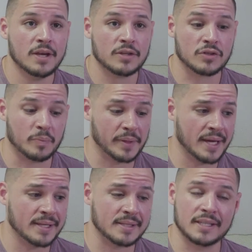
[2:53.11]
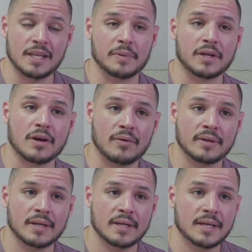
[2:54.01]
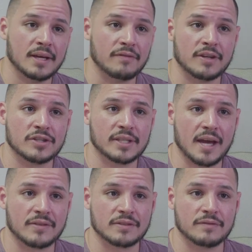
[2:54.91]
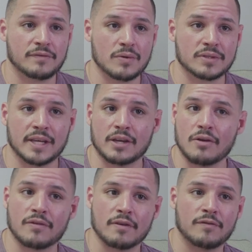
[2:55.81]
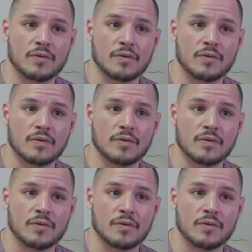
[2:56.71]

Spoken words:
So the plan is to keep it going, eventually have some folks take over it